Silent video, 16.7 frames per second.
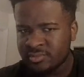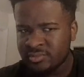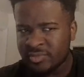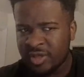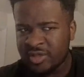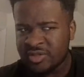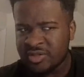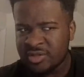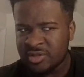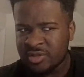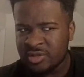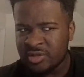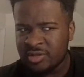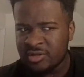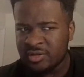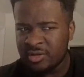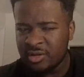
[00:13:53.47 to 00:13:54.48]

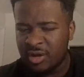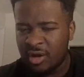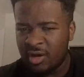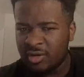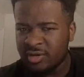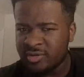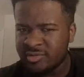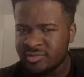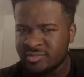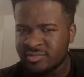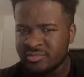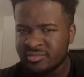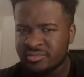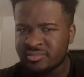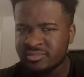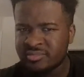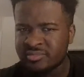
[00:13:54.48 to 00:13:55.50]
basically
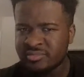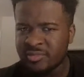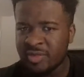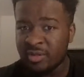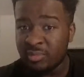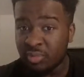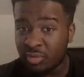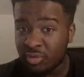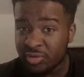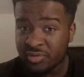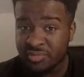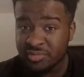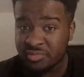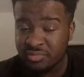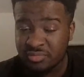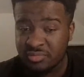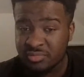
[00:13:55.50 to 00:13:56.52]
unimportant?
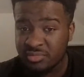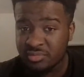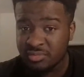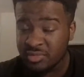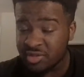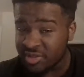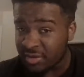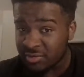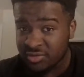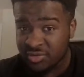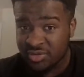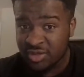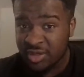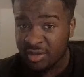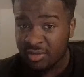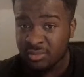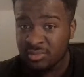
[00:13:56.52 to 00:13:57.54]
Is that what you're
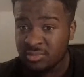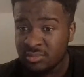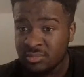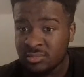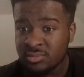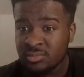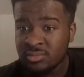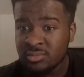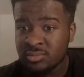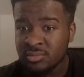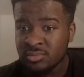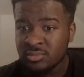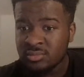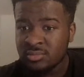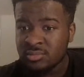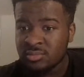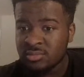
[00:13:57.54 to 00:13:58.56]
saying?
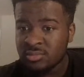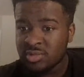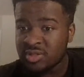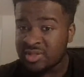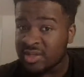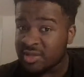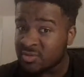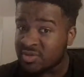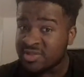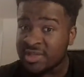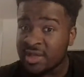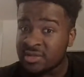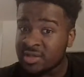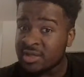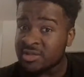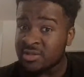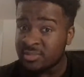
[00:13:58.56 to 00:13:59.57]
Because that's what it
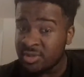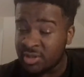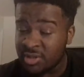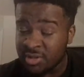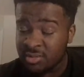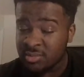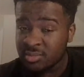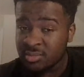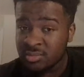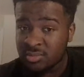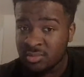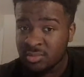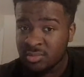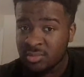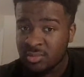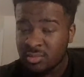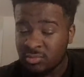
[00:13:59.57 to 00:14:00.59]
sounds like to me.
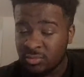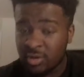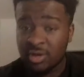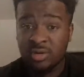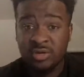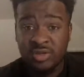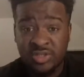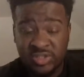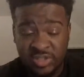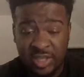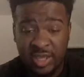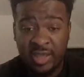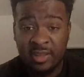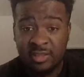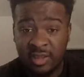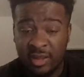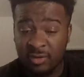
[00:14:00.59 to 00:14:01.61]
We
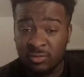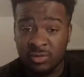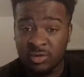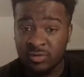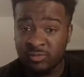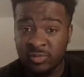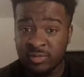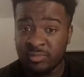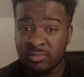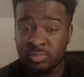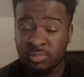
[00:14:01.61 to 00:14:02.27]
understand that it would have been